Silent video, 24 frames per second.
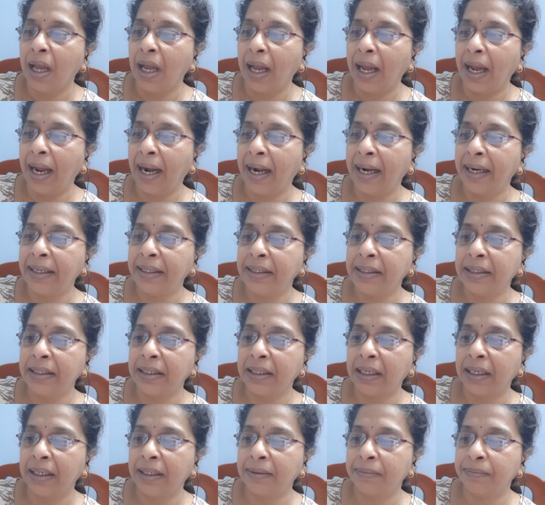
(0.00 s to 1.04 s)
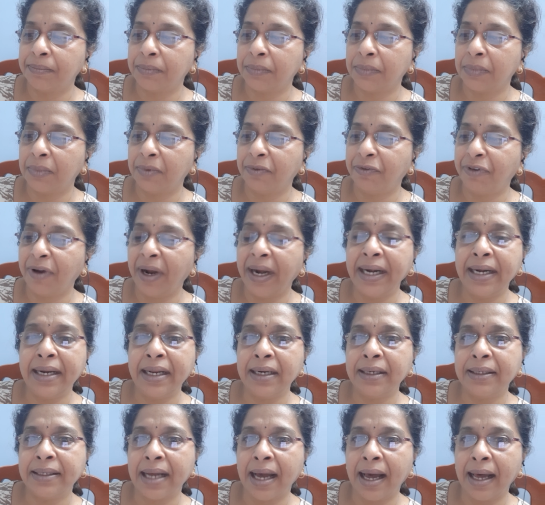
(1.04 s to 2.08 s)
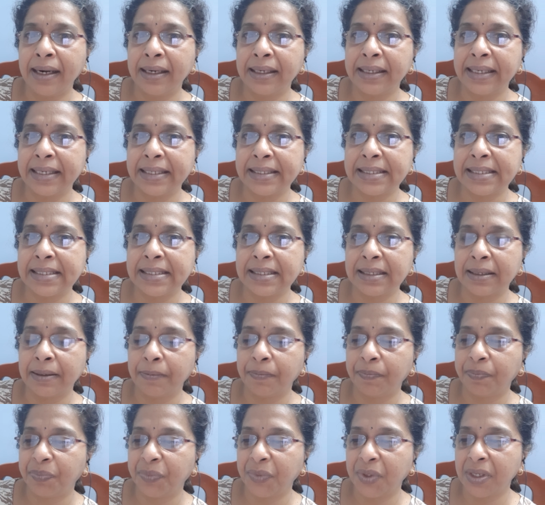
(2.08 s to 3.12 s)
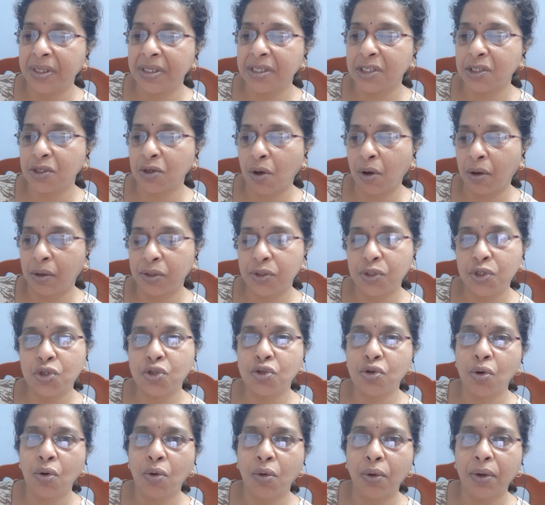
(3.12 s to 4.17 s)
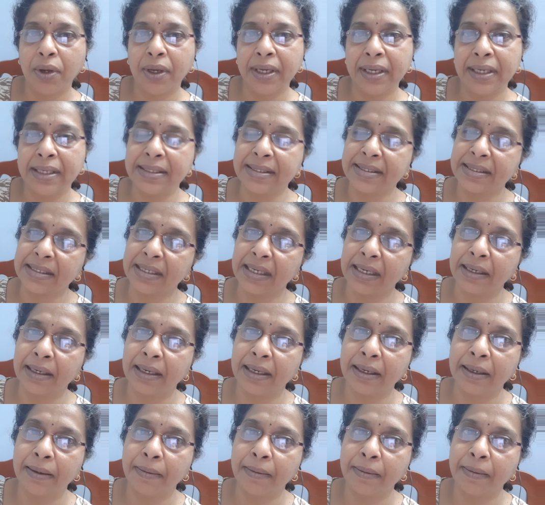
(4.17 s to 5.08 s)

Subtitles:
And finding target is also easy.